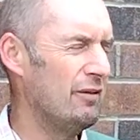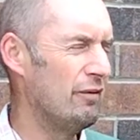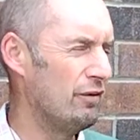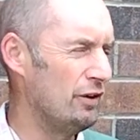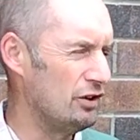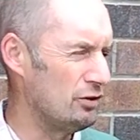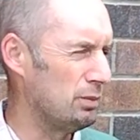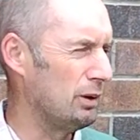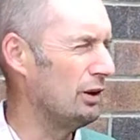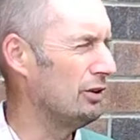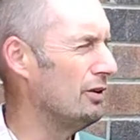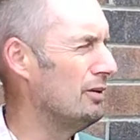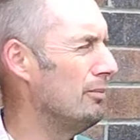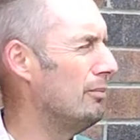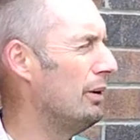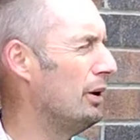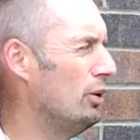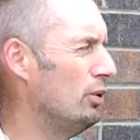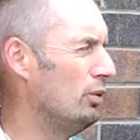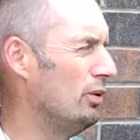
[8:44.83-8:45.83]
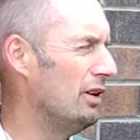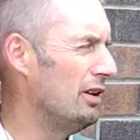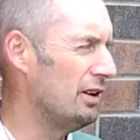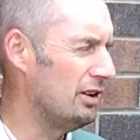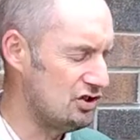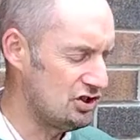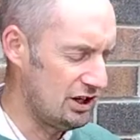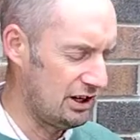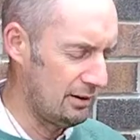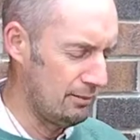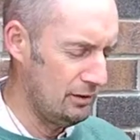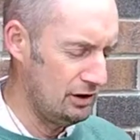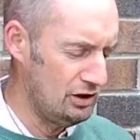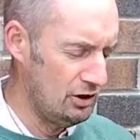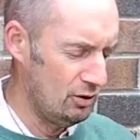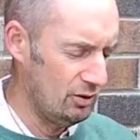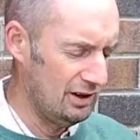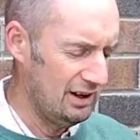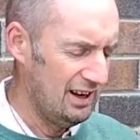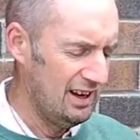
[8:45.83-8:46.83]
the fish blood and bone and the chicken
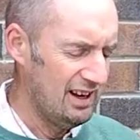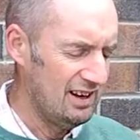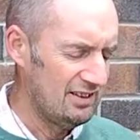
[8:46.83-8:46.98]
manure,